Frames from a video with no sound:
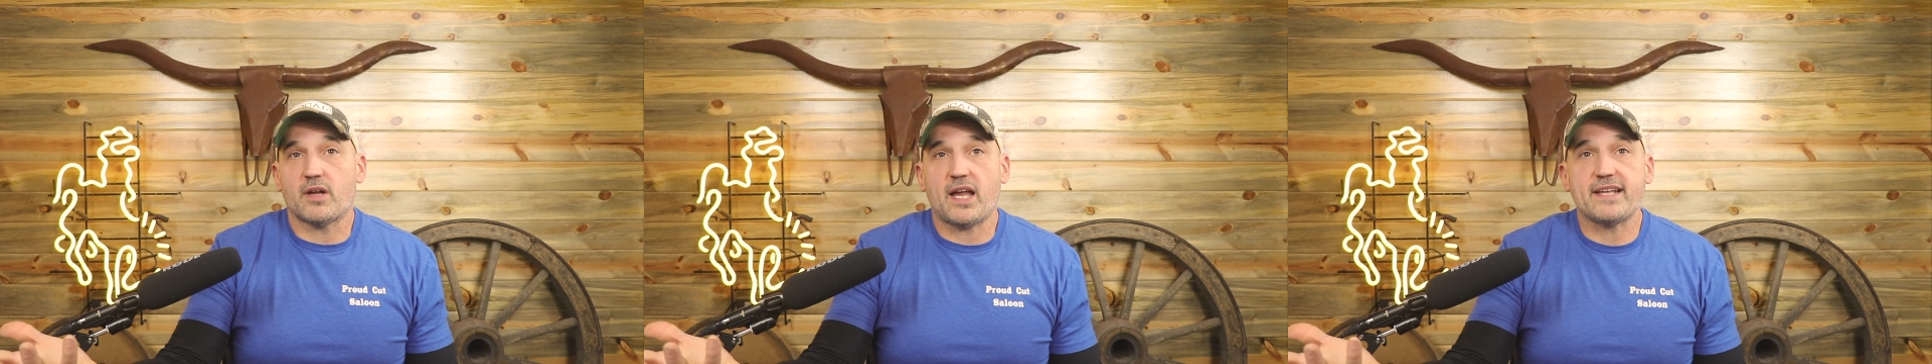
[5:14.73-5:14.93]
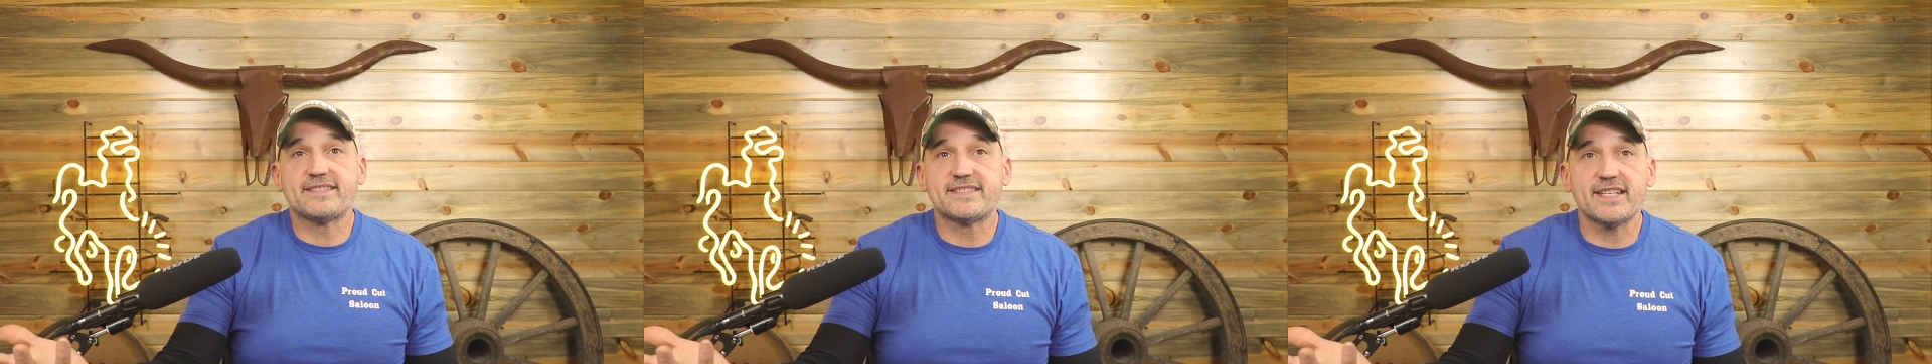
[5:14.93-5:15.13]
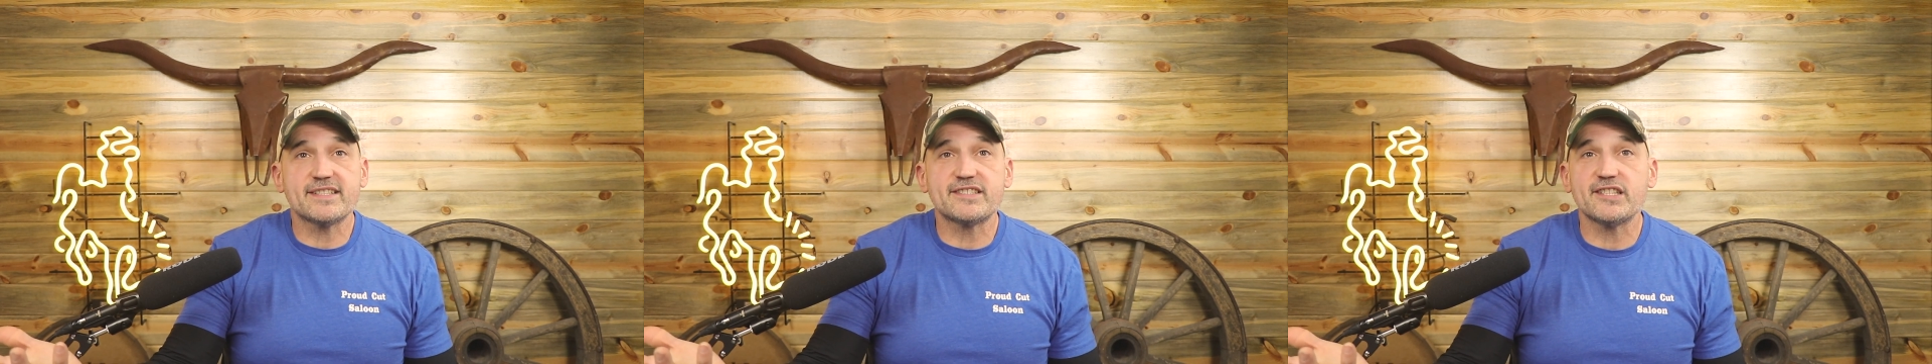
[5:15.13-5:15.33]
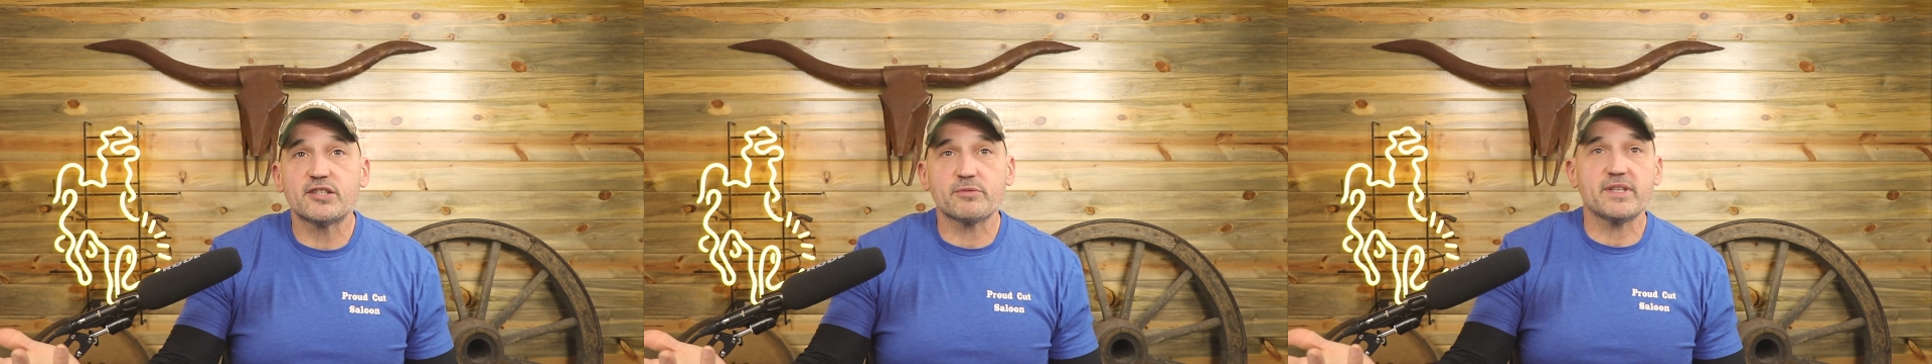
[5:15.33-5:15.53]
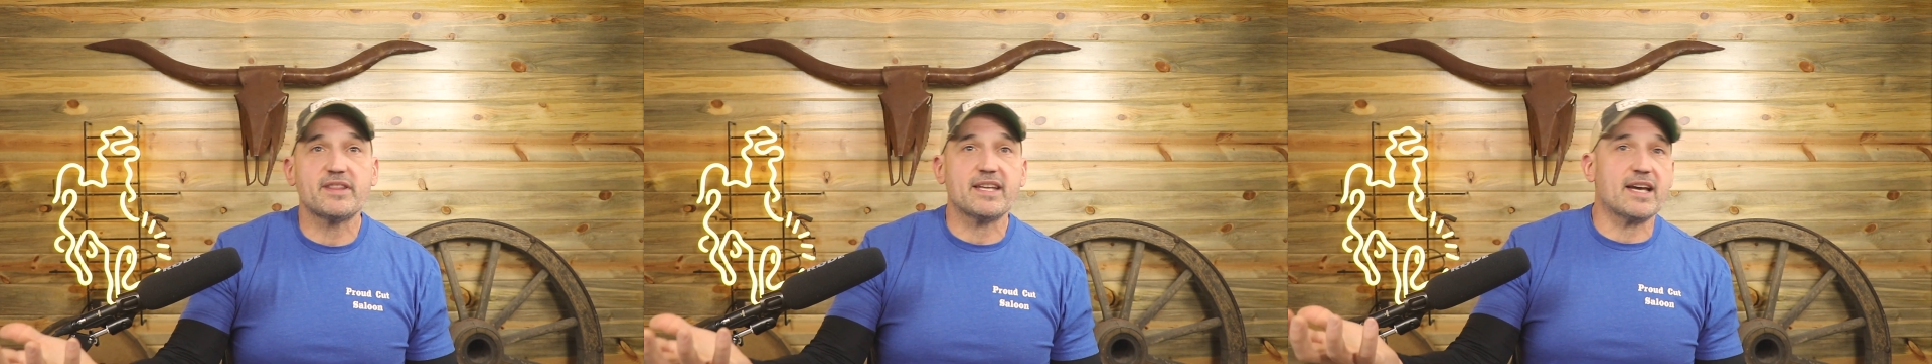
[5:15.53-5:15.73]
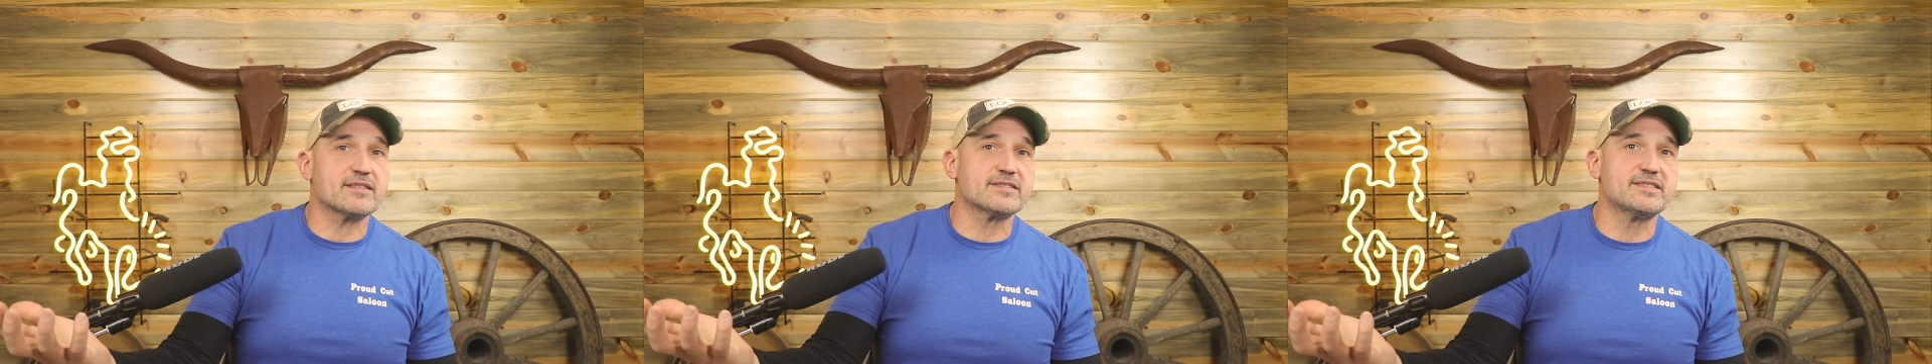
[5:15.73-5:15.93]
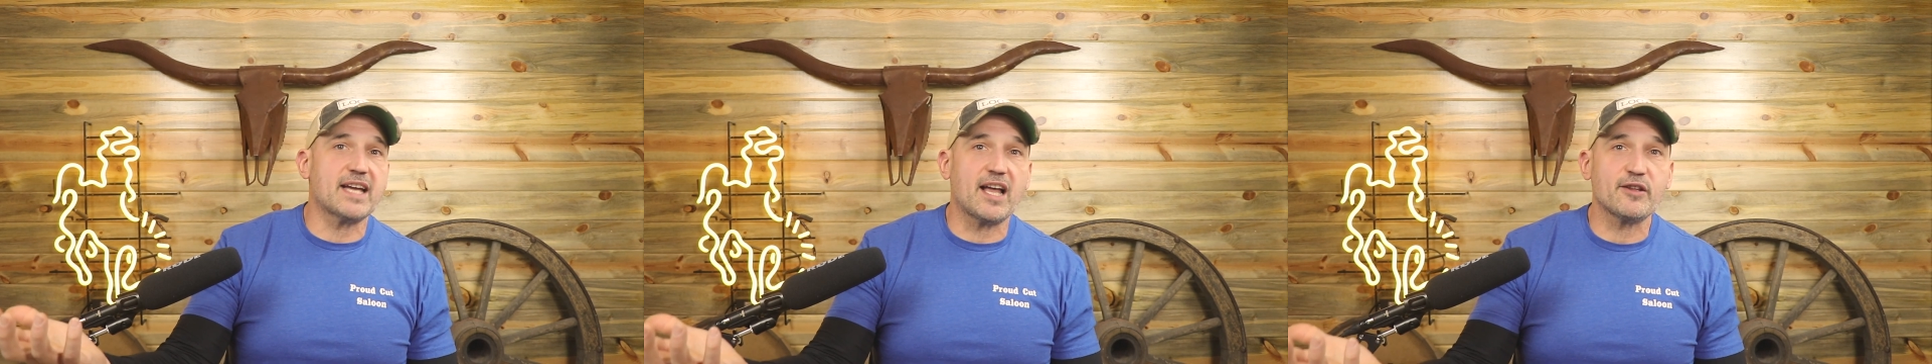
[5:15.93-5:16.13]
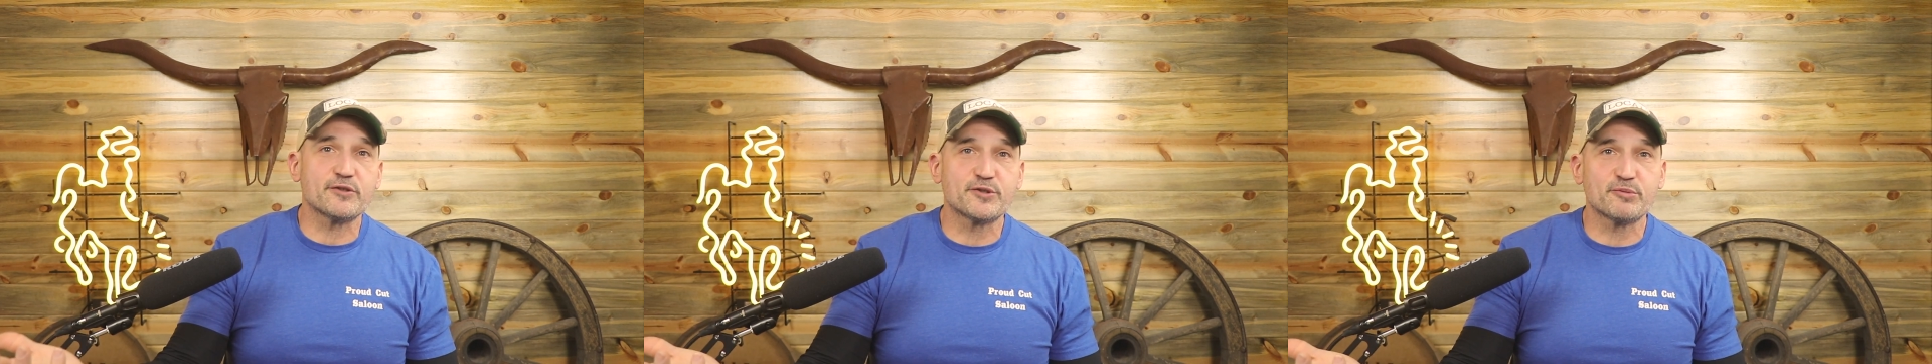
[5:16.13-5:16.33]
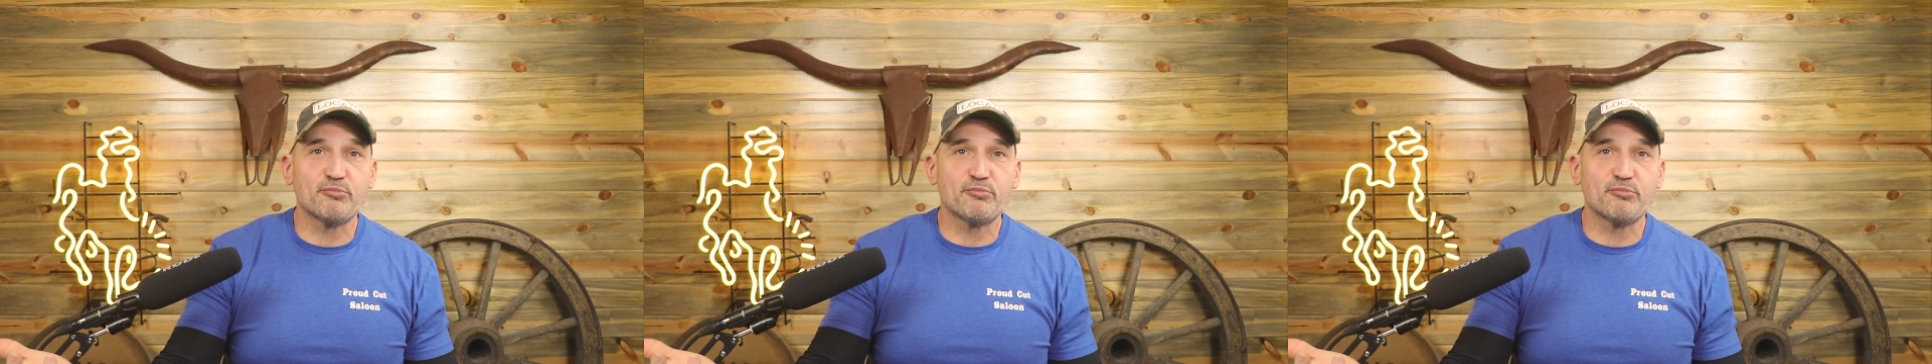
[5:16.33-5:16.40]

At $63,000,